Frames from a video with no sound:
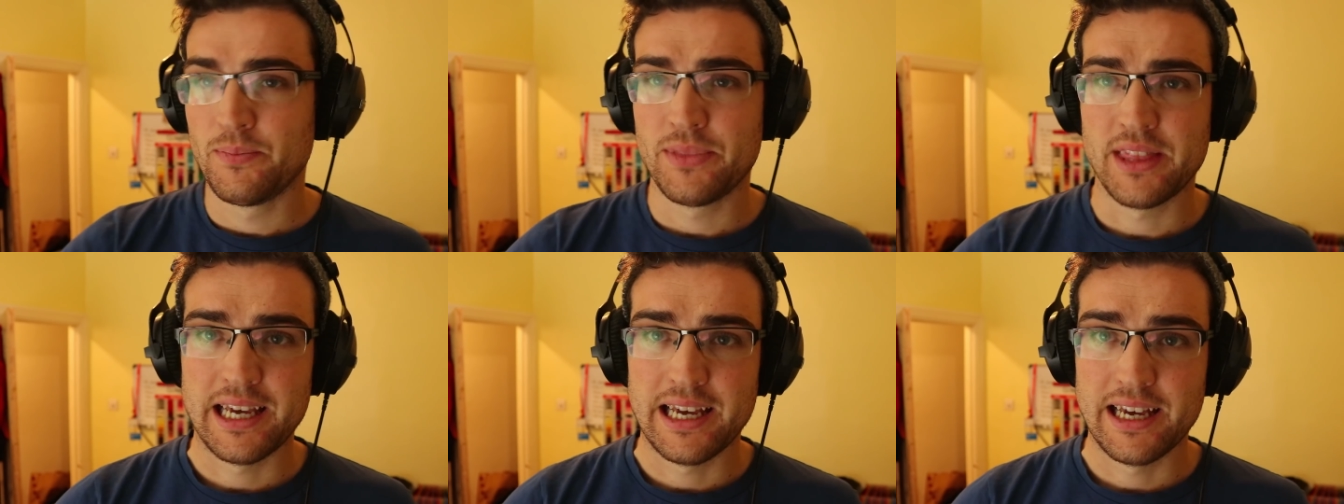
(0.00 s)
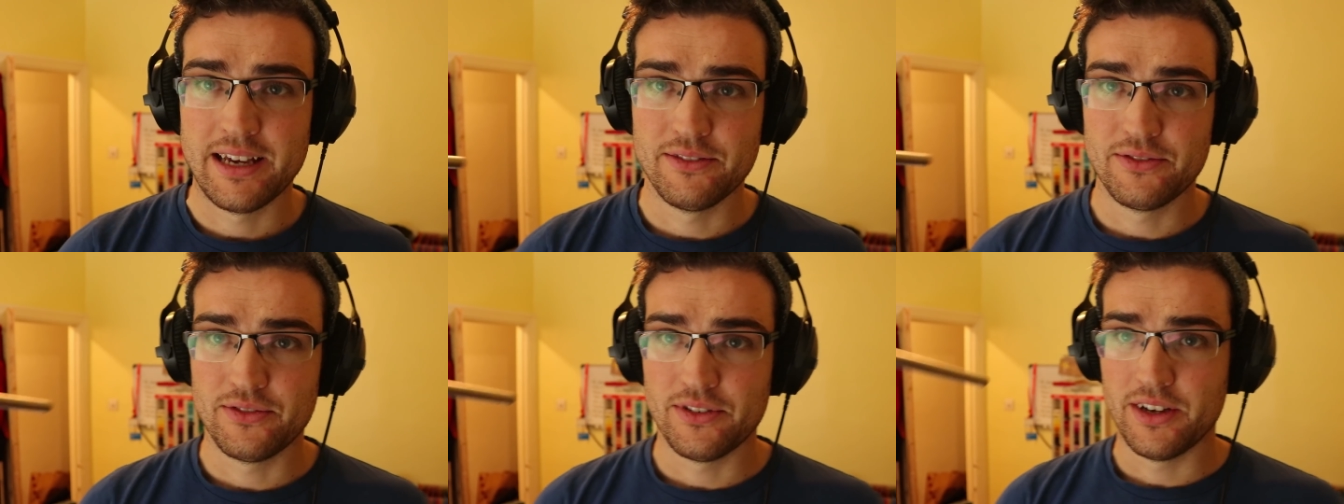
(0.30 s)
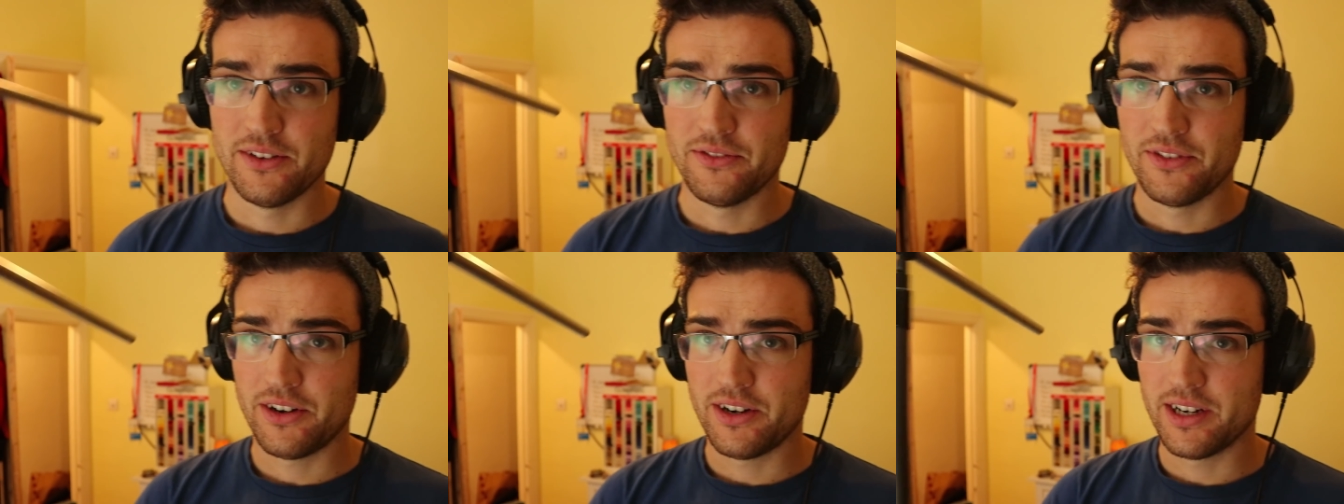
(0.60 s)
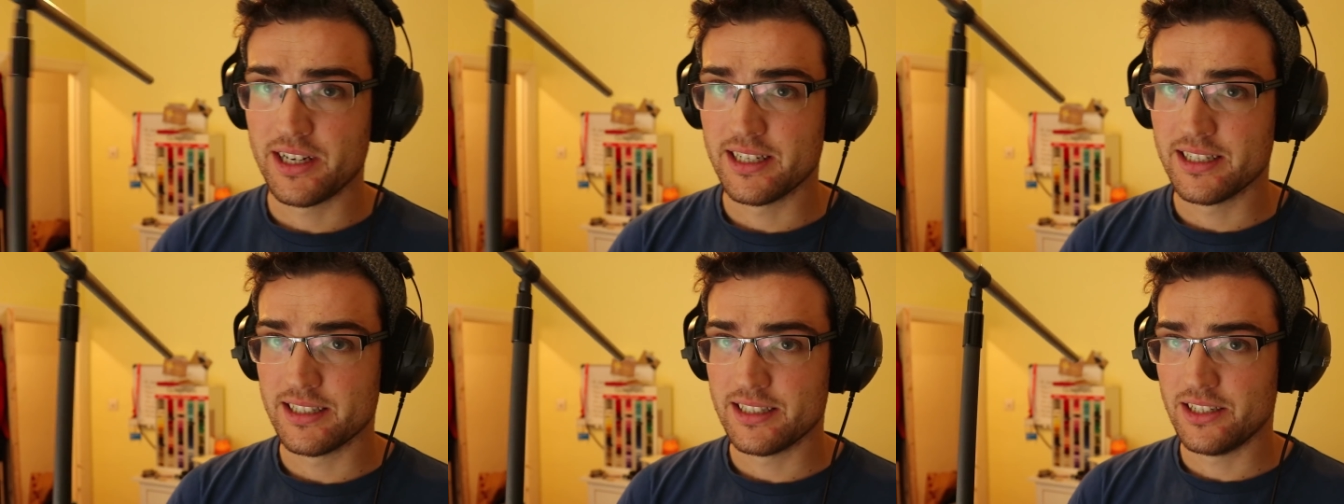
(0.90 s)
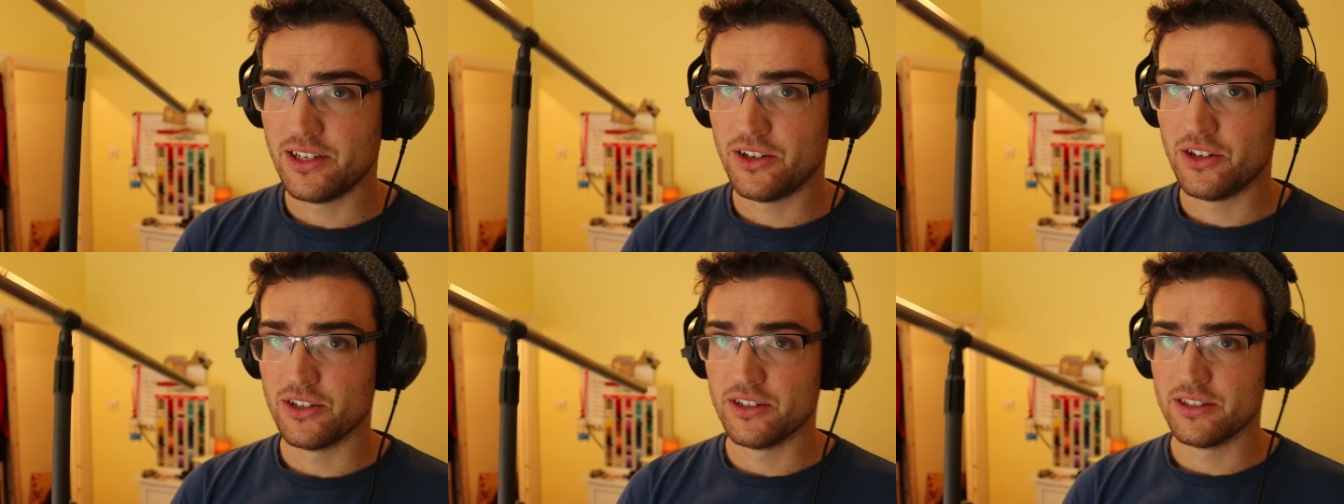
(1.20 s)
I have a very
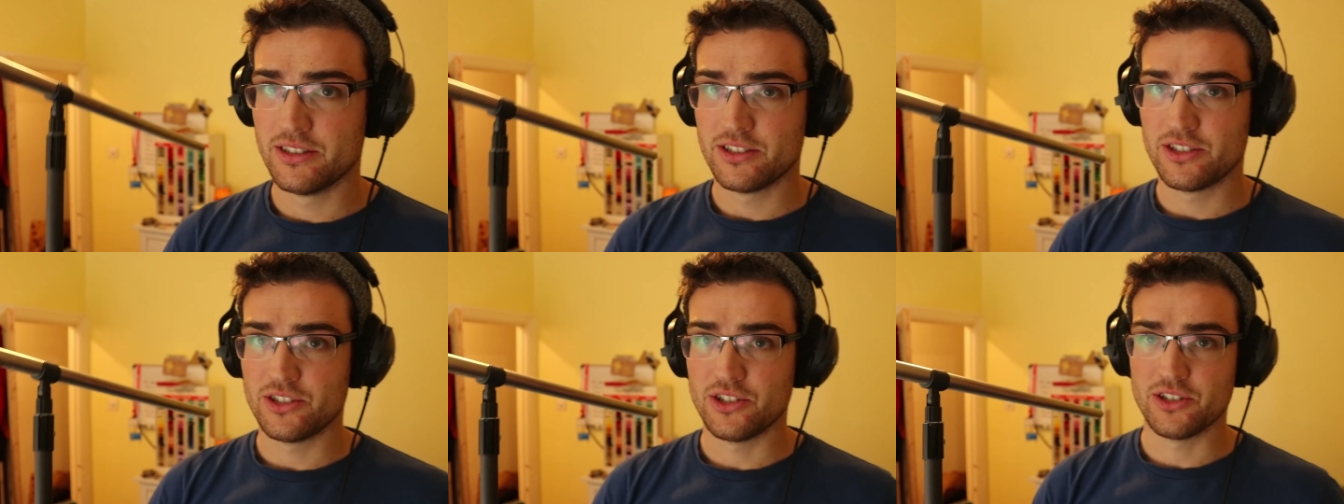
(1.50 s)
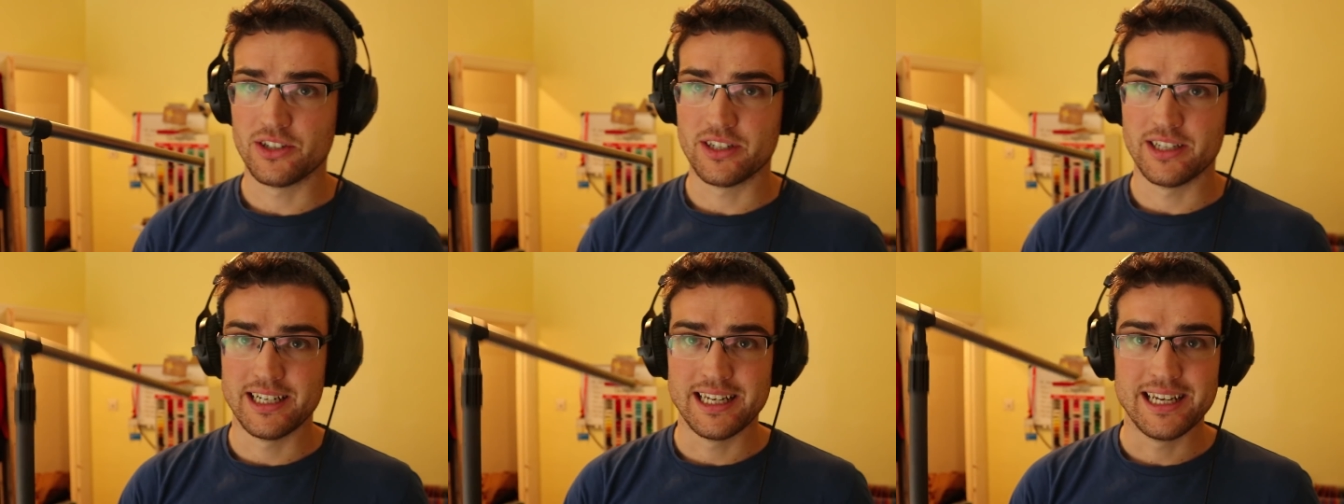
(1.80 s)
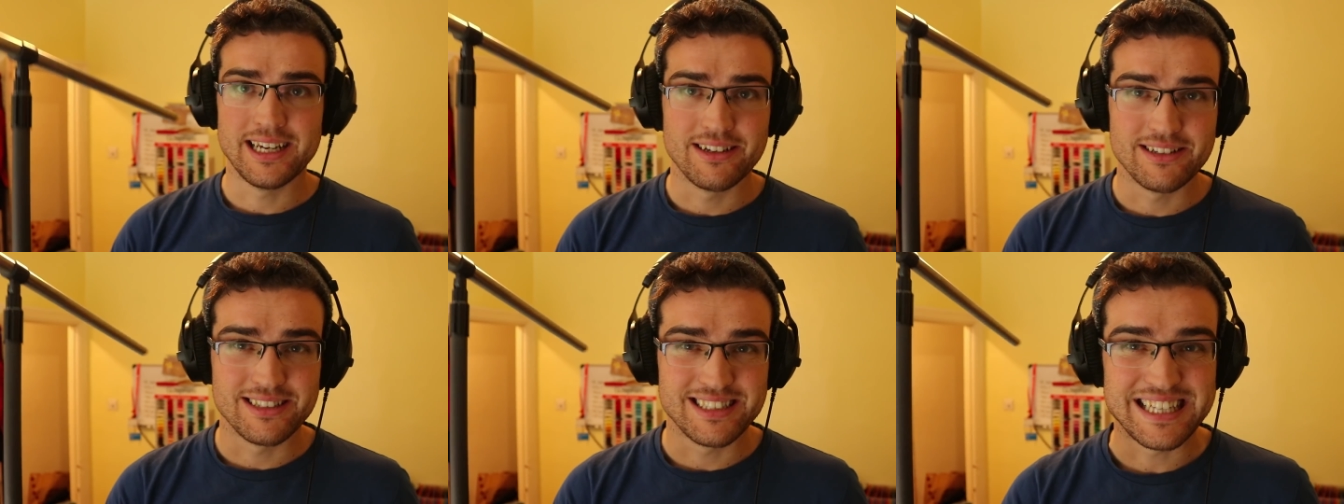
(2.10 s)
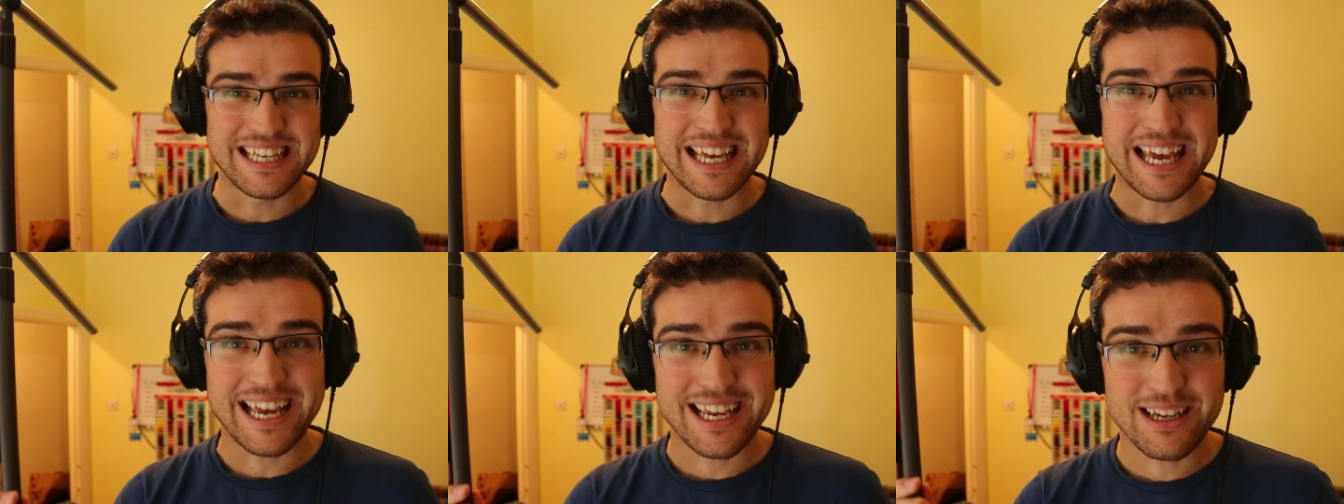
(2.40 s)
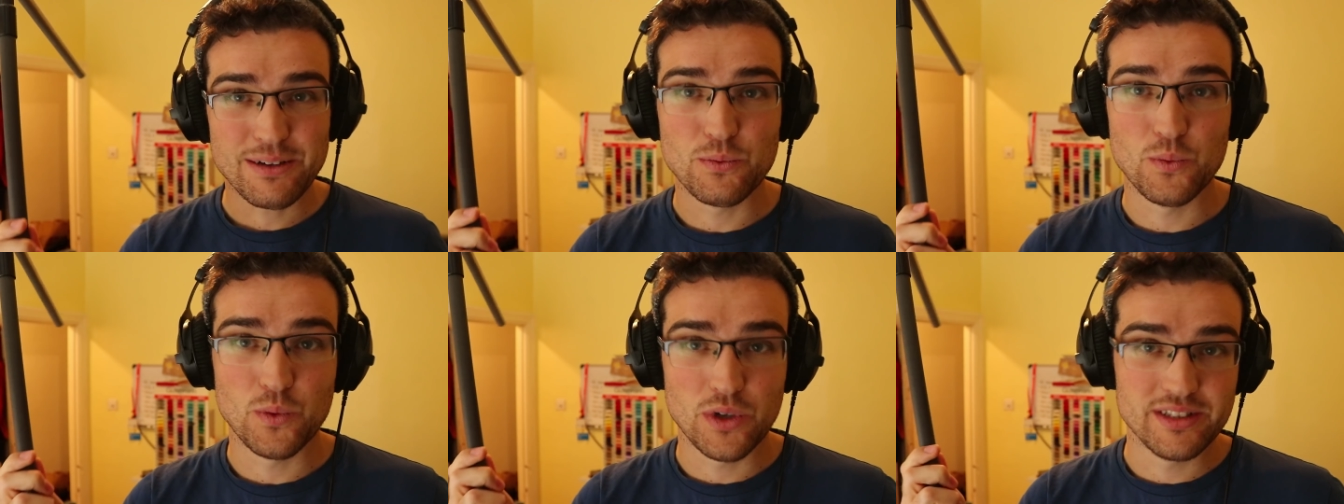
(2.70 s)
long shotgun here. It's the
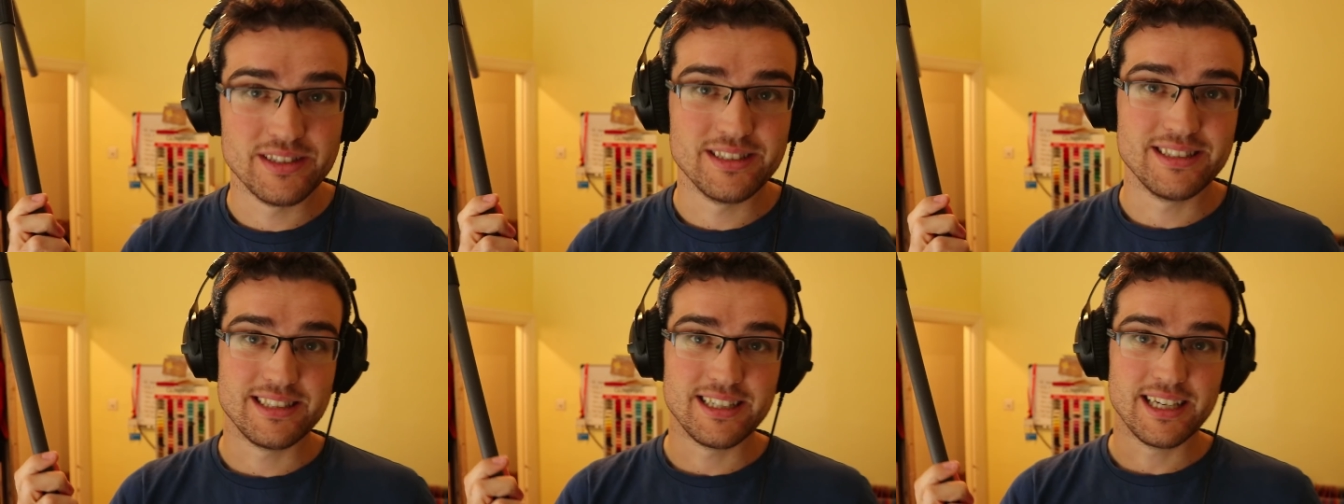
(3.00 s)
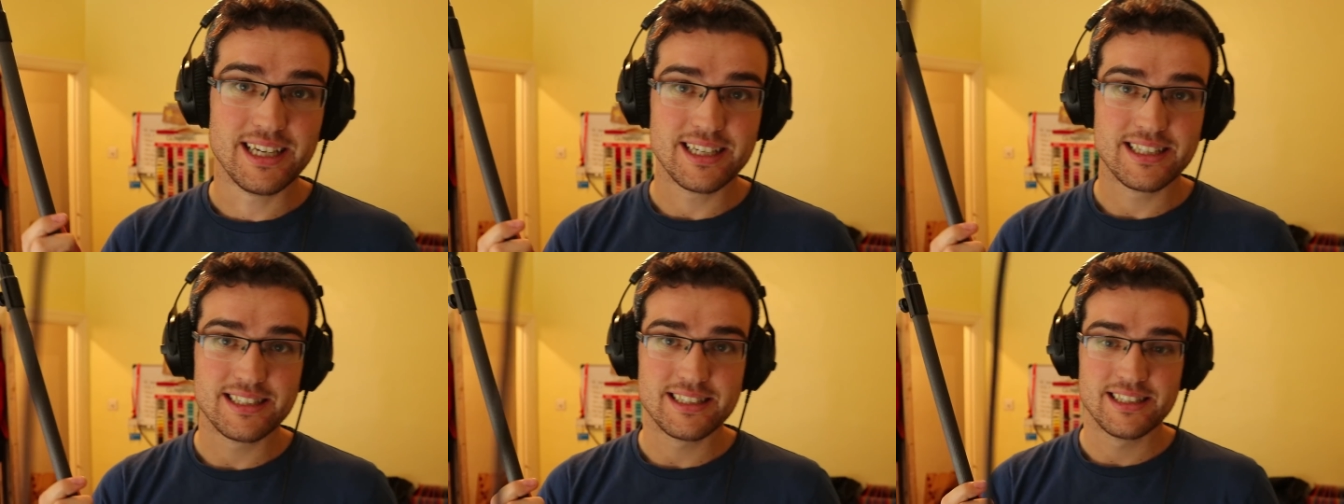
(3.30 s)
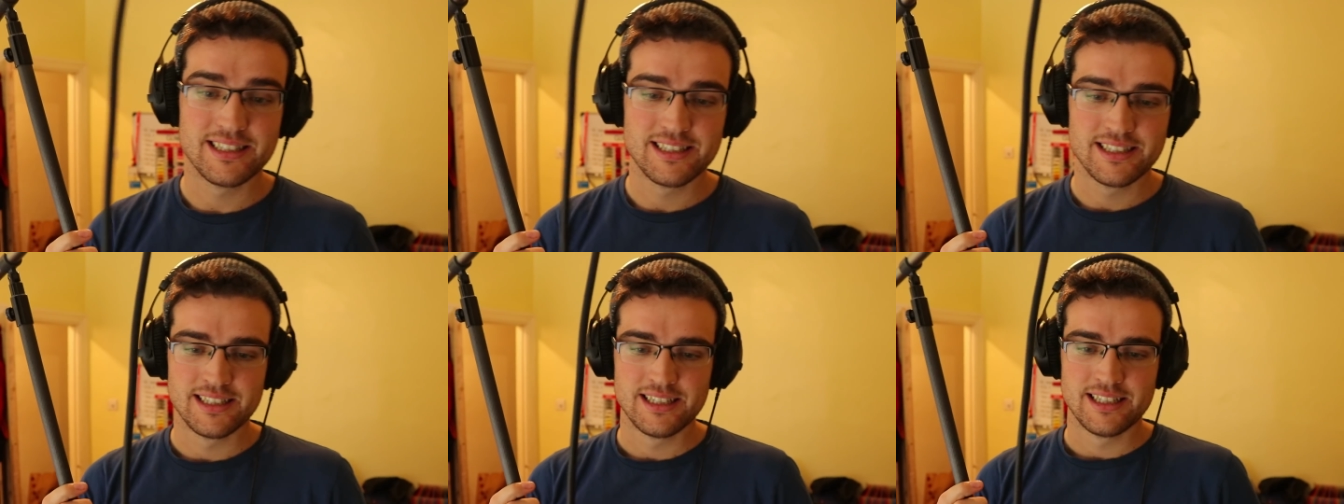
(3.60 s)
816.